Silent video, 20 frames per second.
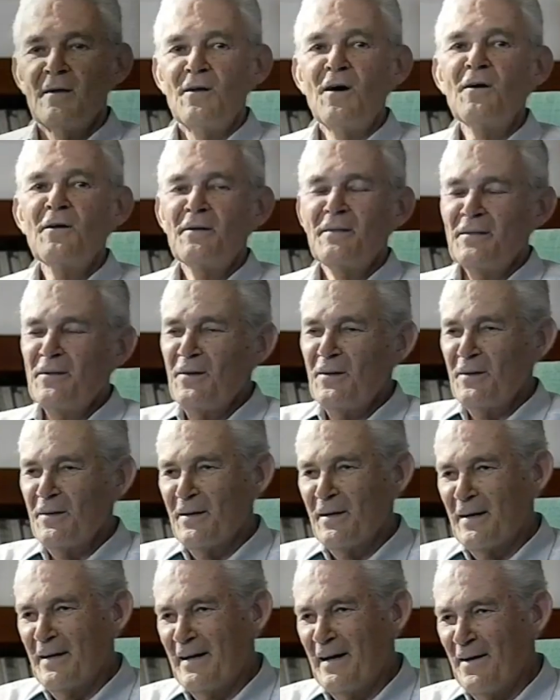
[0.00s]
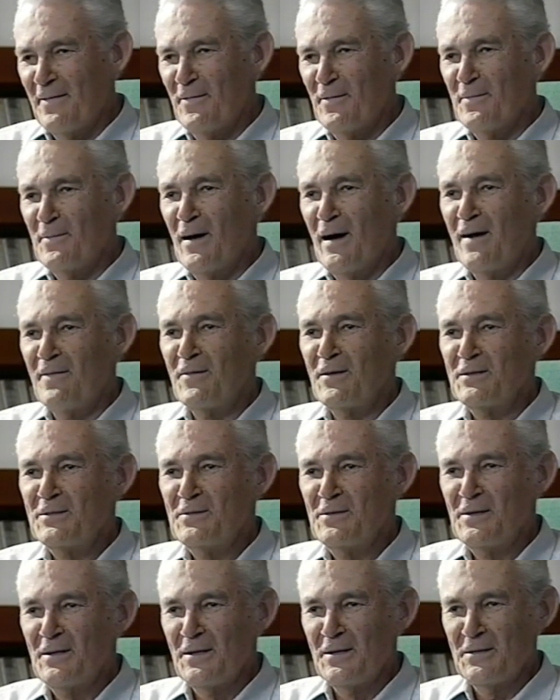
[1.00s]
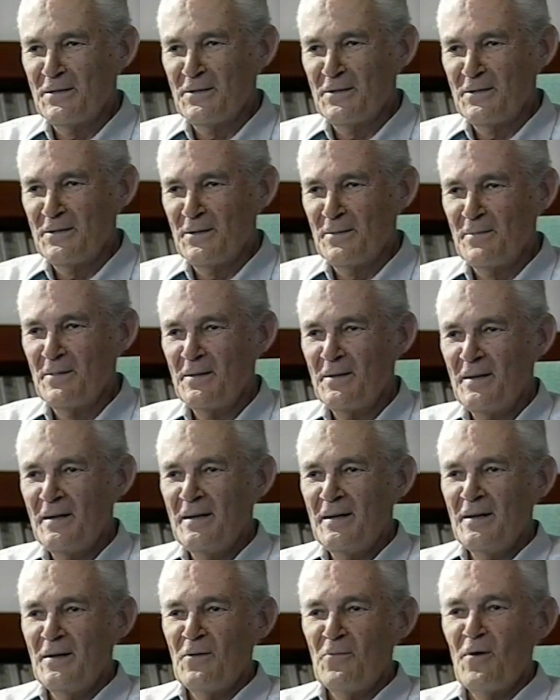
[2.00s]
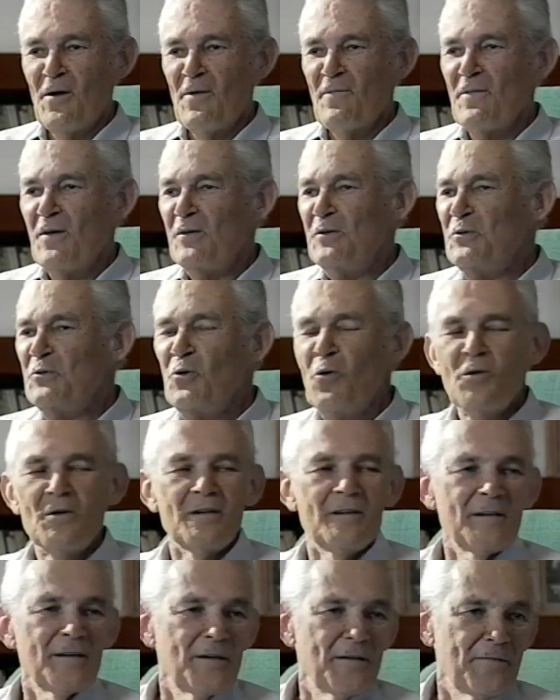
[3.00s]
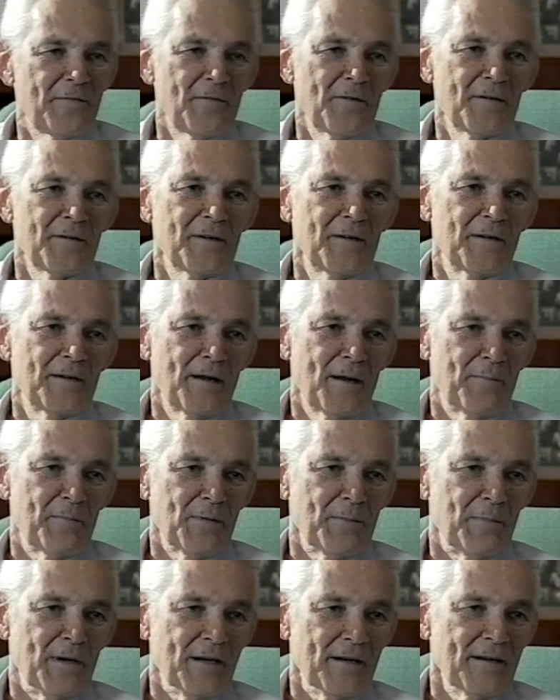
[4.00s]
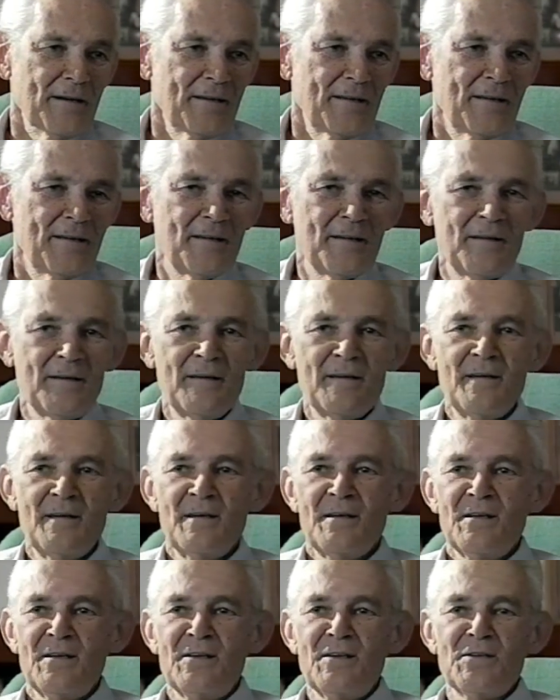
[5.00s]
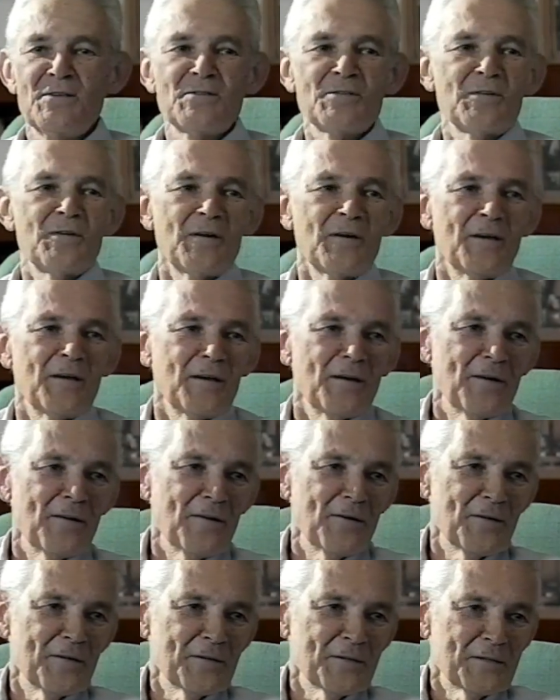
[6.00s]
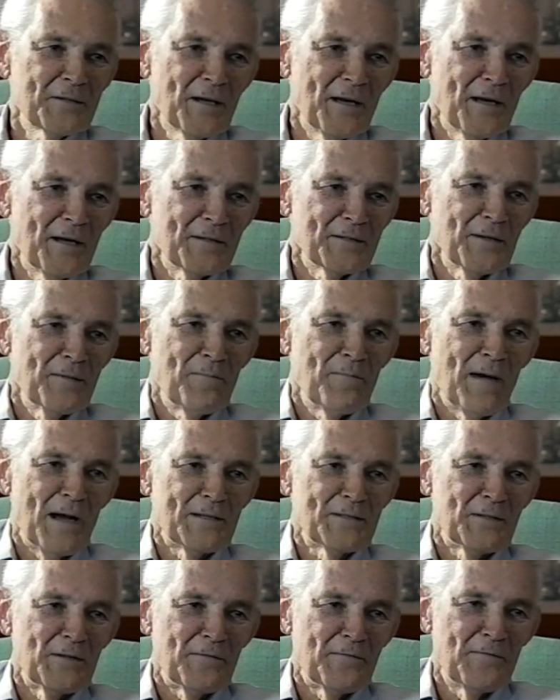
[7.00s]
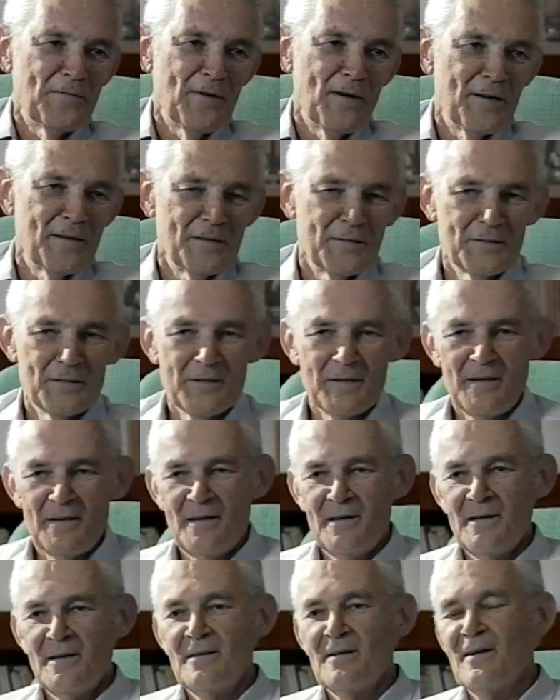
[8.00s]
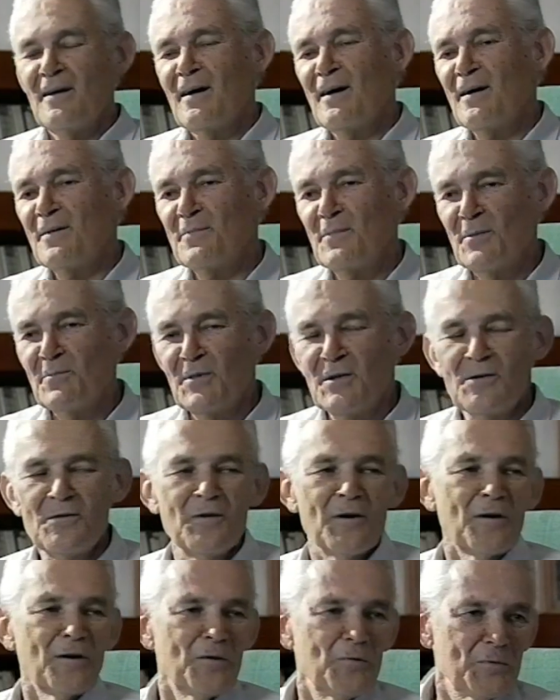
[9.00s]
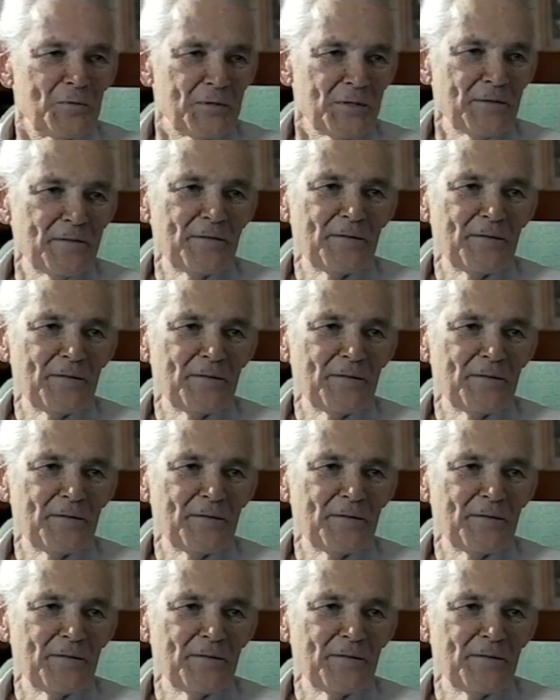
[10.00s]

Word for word: Doug, Doug and I have a marvelous relationship. We're totally different in temperament. He is gregarious, has a mass of friends. I'm a bit reclusive.